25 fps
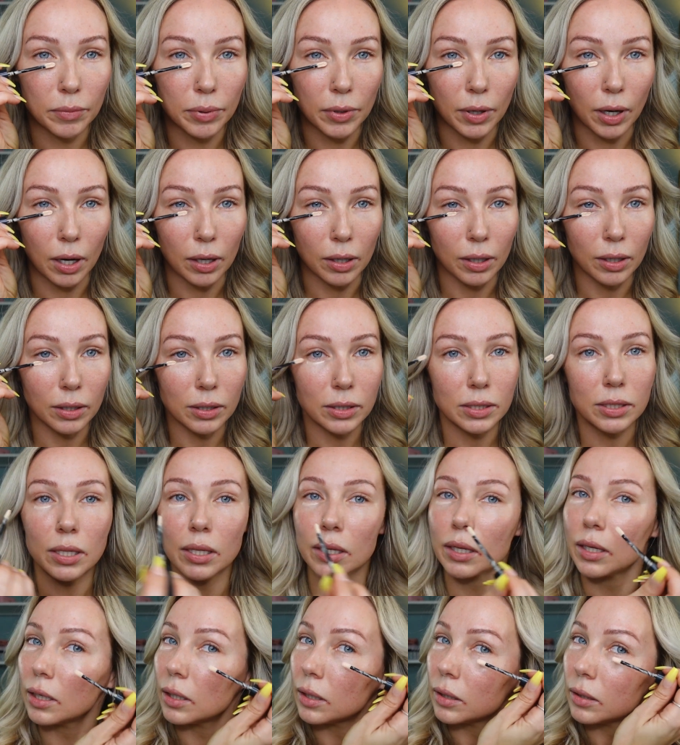product
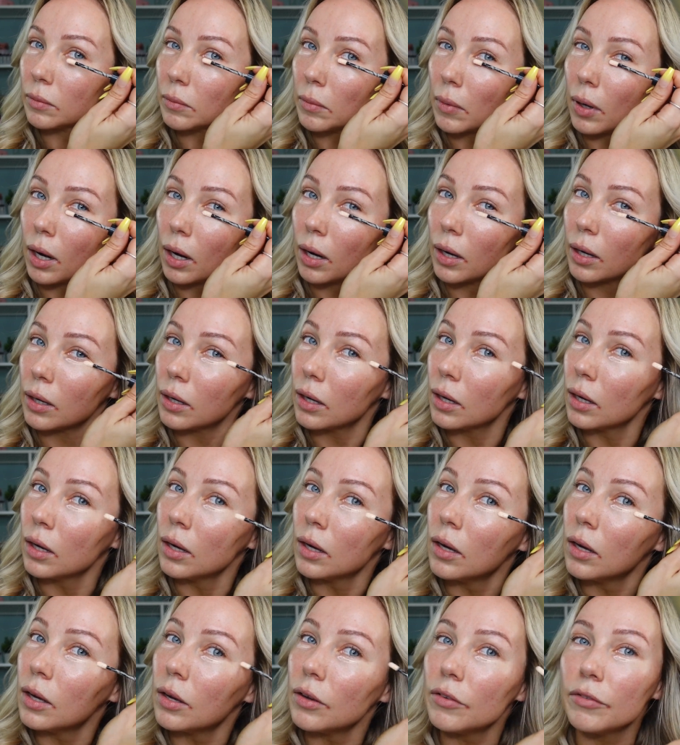in my
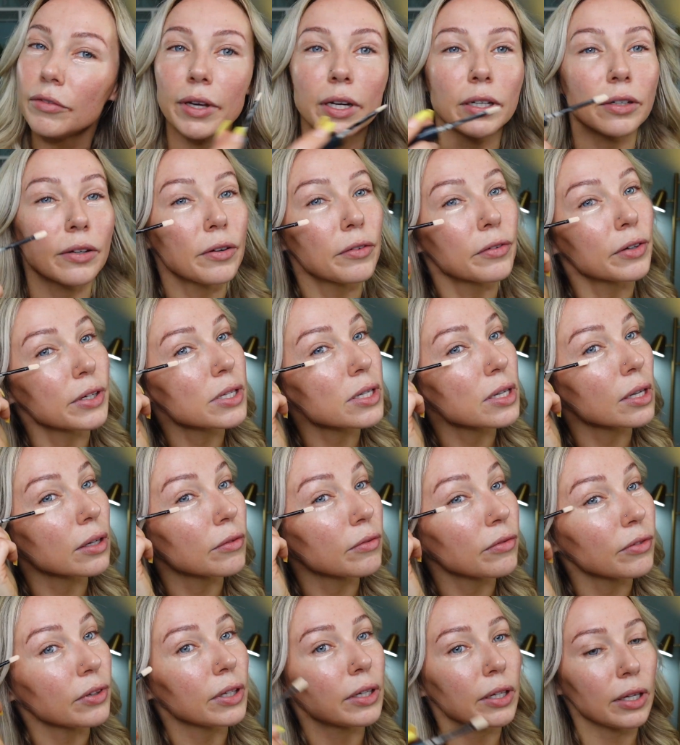very
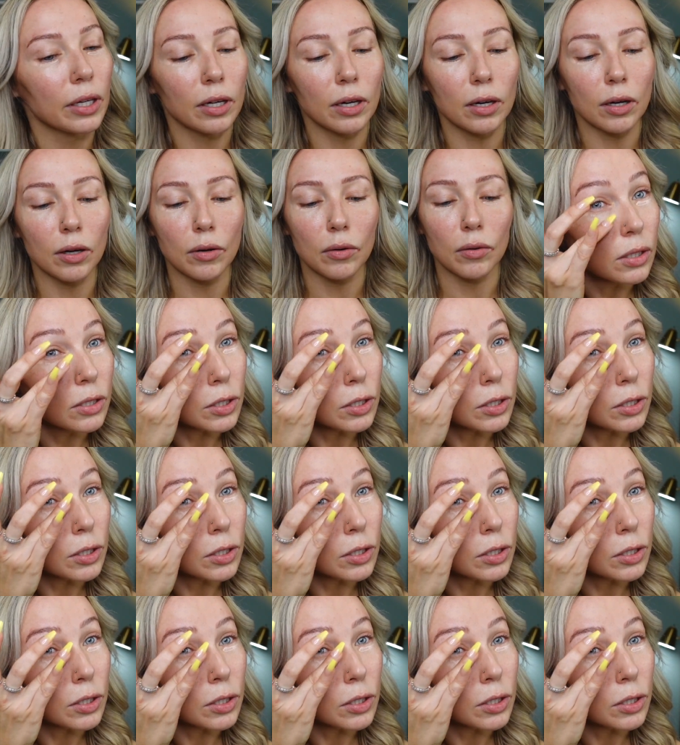recent video.